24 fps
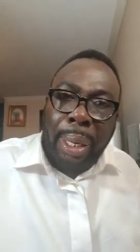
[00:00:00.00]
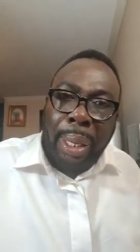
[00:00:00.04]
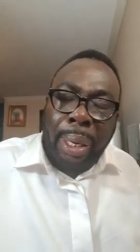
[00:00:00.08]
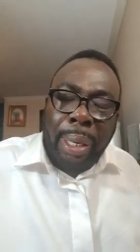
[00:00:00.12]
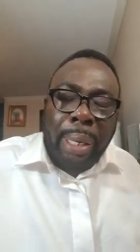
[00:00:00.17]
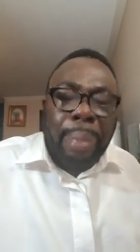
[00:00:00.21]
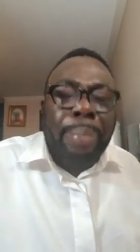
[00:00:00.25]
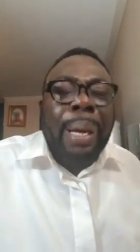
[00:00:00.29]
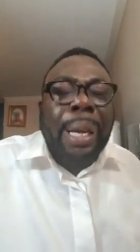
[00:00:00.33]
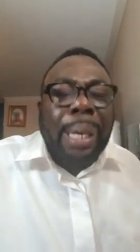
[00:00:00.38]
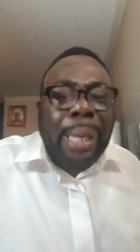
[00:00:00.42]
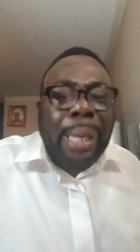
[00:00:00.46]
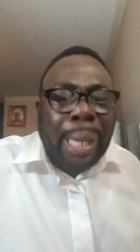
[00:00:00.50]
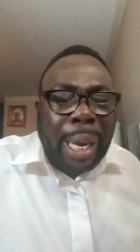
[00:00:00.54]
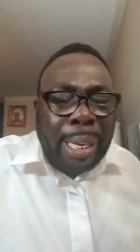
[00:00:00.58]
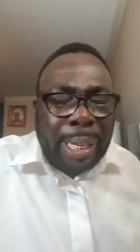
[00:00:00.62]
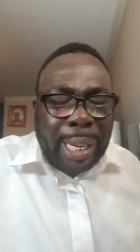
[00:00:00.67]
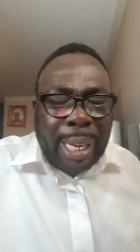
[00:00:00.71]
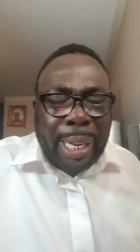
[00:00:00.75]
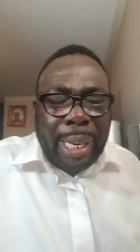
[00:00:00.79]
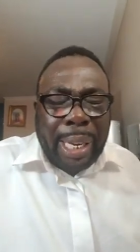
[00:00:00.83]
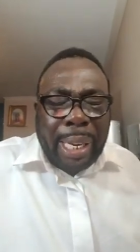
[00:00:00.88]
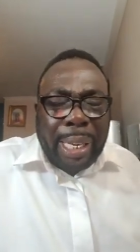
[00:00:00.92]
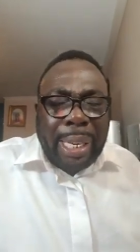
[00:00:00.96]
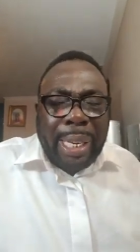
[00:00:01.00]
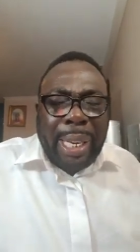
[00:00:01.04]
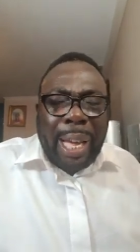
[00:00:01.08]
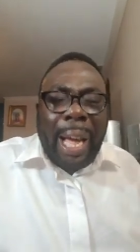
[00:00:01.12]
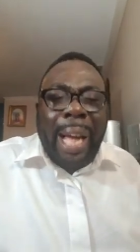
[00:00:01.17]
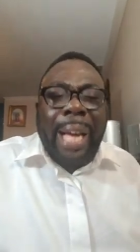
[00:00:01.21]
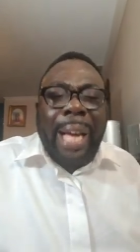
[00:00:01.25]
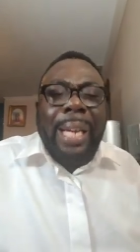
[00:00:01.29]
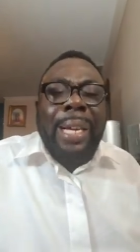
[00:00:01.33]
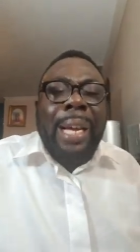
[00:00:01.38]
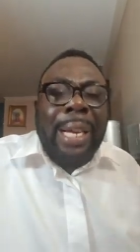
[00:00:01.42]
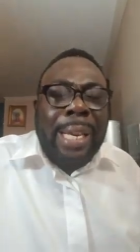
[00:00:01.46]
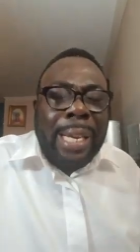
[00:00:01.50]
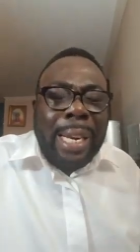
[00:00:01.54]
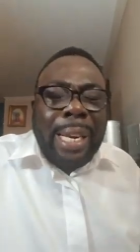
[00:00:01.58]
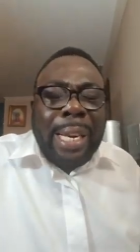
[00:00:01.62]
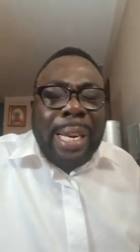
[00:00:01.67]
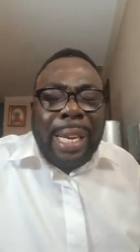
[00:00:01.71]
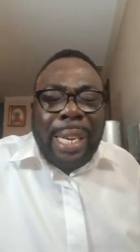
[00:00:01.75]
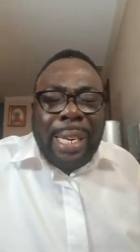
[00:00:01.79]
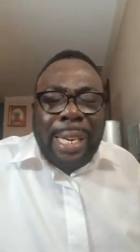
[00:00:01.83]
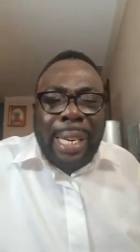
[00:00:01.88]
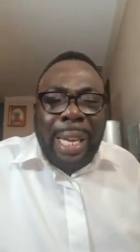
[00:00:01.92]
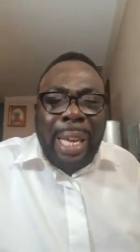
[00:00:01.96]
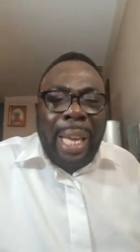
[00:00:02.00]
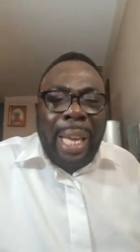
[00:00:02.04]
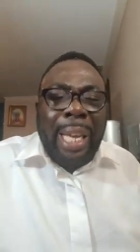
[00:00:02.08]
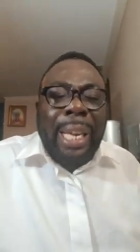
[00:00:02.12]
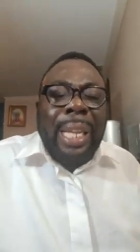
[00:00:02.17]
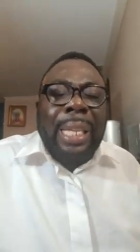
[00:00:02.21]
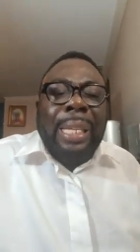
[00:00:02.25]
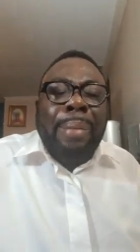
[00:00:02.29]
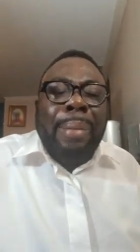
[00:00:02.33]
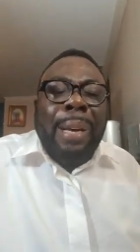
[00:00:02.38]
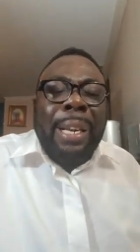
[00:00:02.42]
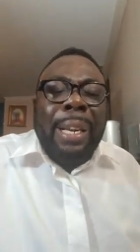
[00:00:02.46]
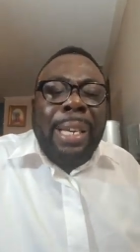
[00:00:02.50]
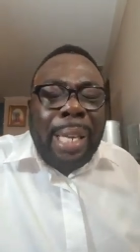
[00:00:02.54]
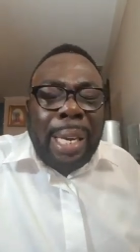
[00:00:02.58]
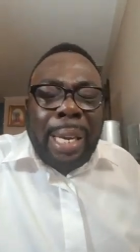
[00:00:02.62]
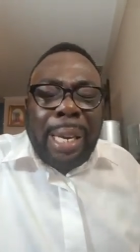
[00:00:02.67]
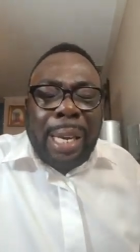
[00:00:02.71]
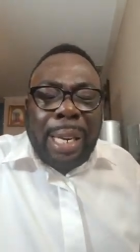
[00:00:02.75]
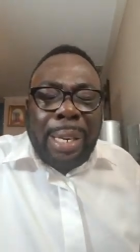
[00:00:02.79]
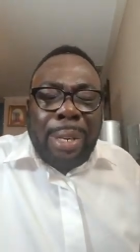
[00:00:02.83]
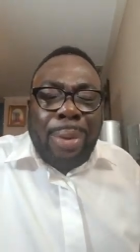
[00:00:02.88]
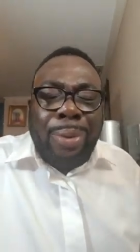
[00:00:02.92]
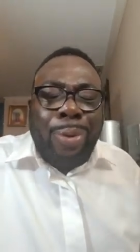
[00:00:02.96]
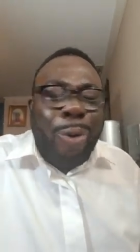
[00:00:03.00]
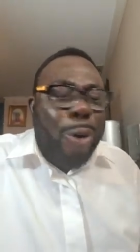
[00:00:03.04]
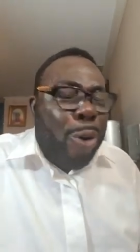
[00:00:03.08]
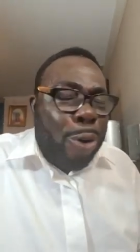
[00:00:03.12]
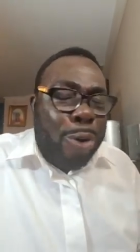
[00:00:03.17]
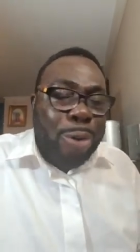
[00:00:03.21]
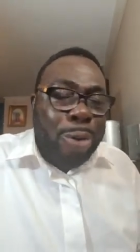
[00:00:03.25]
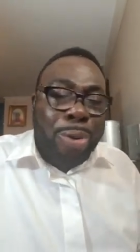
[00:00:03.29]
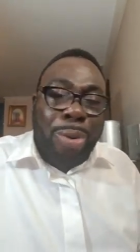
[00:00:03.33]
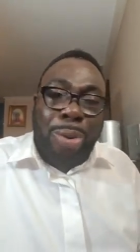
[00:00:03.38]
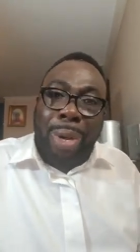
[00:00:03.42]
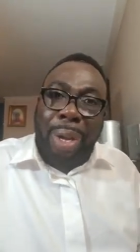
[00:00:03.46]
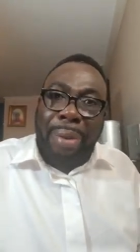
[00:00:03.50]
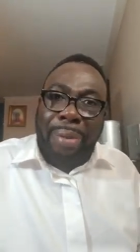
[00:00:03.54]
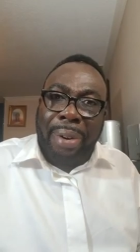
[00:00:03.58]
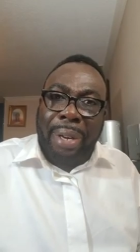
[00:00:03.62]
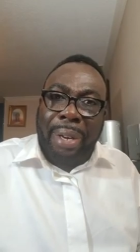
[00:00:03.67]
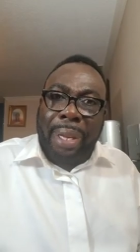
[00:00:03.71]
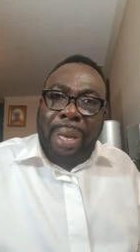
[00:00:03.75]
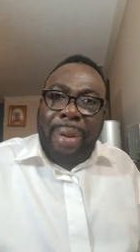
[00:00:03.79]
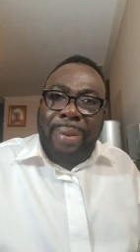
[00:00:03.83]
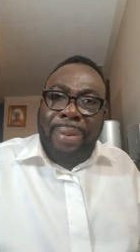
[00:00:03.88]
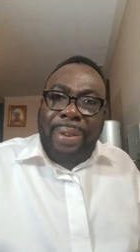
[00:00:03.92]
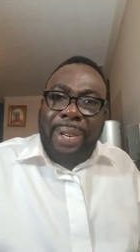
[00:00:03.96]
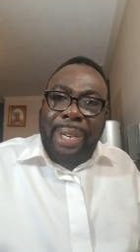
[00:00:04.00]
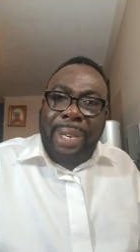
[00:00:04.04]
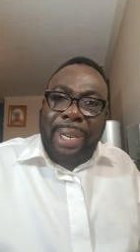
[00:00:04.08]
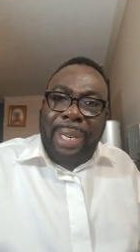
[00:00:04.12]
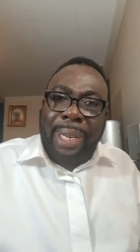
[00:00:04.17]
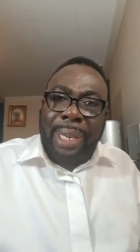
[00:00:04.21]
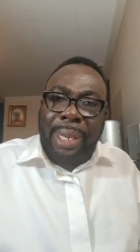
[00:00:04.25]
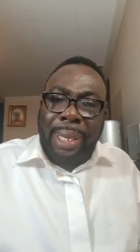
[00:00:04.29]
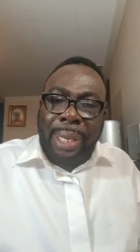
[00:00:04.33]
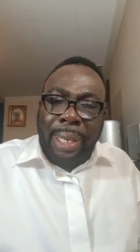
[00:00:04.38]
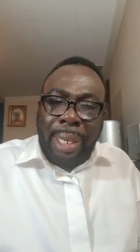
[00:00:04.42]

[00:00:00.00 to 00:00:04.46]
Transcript: Rebecca did it. Hannah did it. Elizabeth did it. Go and recount it.